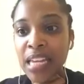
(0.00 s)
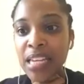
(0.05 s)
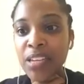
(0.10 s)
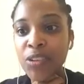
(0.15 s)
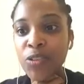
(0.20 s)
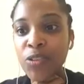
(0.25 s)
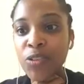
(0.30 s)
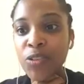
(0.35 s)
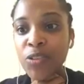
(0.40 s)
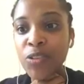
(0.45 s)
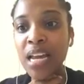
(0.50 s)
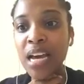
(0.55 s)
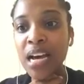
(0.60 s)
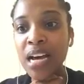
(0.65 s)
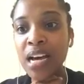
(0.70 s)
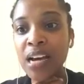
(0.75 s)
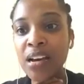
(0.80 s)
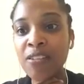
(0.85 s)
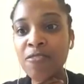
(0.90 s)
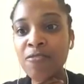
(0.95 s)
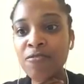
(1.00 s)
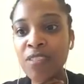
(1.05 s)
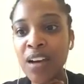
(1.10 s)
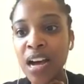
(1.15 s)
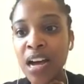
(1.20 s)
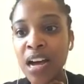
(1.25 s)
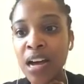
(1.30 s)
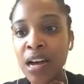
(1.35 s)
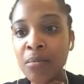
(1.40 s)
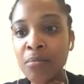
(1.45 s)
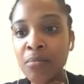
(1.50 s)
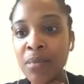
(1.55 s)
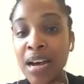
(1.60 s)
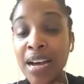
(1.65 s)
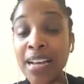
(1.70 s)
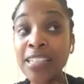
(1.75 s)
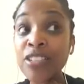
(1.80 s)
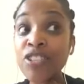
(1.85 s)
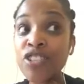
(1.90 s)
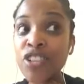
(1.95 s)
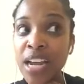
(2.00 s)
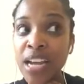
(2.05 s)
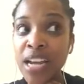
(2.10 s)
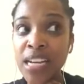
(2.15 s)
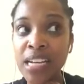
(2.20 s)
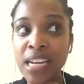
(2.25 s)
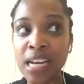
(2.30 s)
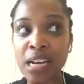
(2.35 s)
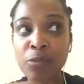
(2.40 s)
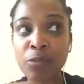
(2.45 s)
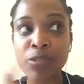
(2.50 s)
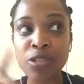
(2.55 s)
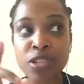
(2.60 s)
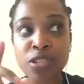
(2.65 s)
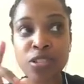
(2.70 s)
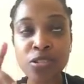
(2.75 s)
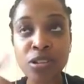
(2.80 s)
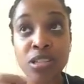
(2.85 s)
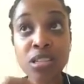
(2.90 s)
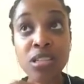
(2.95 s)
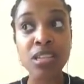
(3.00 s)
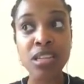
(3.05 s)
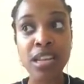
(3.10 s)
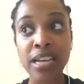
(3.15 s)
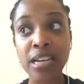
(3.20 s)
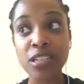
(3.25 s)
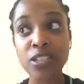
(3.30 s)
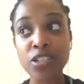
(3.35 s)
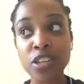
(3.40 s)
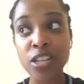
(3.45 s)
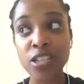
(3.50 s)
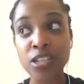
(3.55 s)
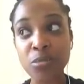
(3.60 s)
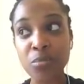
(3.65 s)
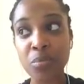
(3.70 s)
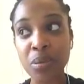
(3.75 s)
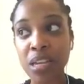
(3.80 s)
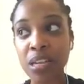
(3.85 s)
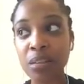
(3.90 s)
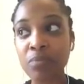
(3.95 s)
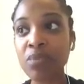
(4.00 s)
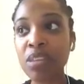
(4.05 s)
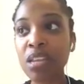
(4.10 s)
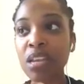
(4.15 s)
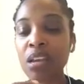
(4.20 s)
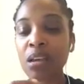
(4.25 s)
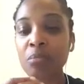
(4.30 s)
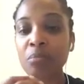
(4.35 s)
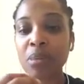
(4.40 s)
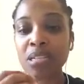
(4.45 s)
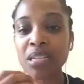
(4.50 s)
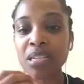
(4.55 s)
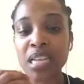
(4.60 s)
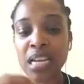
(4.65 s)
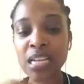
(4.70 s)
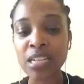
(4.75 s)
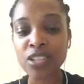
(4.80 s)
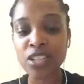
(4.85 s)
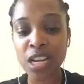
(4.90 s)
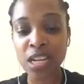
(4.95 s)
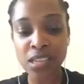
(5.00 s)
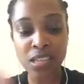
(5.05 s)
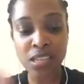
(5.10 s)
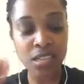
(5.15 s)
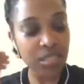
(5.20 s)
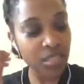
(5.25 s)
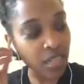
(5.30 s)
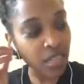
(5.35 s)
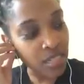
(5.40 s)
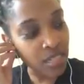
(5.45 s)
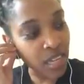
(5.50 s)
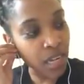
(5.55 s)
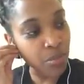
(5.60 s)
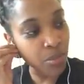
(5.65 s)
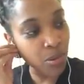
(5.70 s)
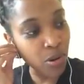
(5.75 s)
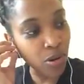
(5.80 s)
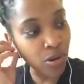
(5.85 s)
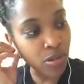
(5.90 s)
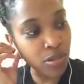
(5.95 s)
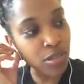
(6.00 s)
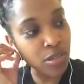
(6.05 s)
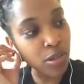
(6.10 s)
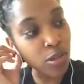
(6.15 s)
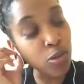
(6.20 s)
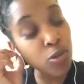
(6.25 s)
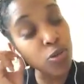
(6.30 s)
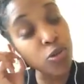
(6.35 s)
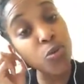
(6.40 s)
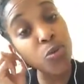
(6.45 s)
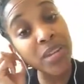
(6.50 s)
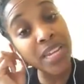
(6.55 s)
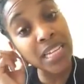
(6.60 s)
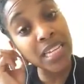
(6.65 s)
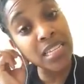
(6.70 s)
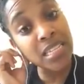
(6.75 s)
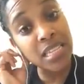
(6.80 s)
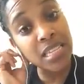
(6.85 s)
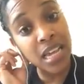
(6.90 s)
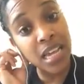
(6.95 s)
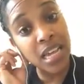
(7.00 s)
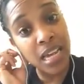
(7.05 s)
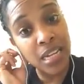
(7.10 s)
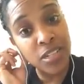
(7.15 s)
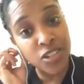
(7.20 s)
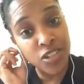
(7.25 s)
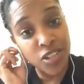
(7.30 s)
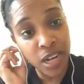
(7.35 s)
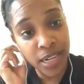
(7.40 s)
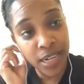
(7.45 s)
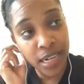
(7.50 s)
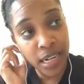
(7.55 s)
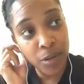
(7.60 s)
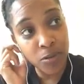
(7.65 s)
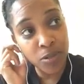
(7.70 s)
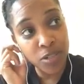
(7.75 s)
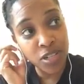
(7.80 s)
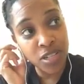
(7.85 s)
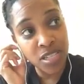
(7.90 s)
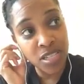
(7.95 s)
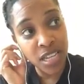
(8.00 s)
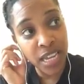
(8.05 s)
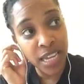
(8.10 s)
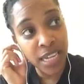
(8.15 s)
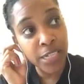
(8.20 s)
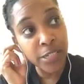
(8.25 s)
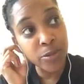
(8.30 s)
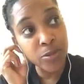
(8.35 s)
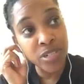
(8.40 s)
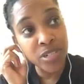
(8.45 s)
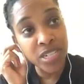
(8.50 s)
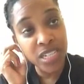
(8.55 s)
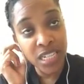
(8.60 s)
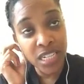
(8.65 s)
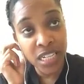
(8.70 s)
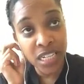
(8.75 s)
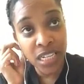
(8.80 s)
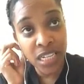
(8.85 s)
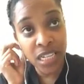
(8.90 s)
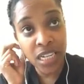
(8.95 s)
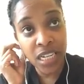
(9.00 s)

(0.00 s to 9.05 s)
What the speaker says: you can have angina, which is not like chest pain, but angina. There's a type called Ludwig's angina, which is LUDWIG.